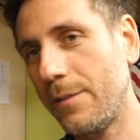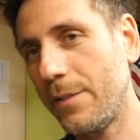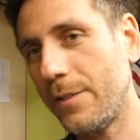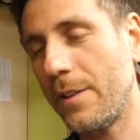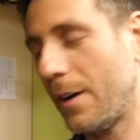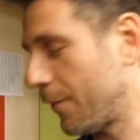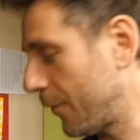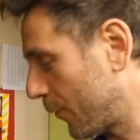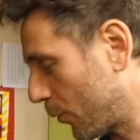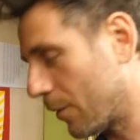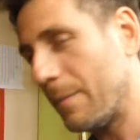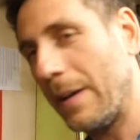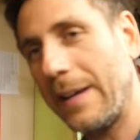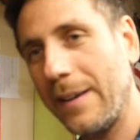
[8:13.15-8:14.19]
stuff
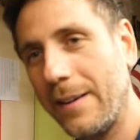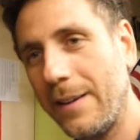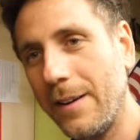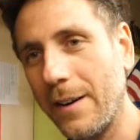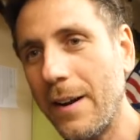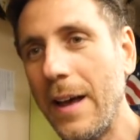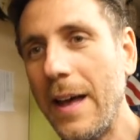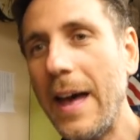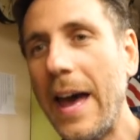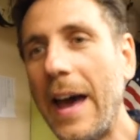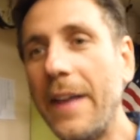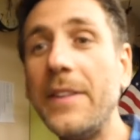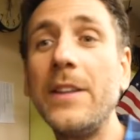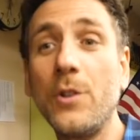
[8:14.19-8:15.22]
for making here,
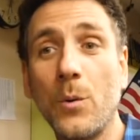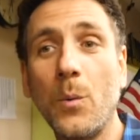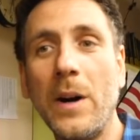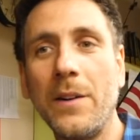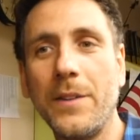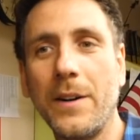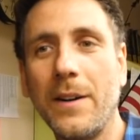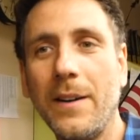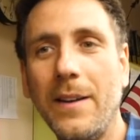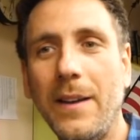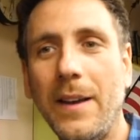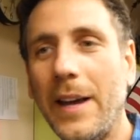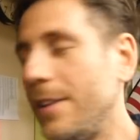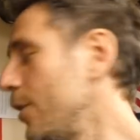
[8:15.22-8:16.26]
and then your welder.
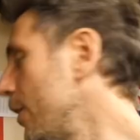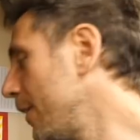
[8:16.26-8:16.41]
And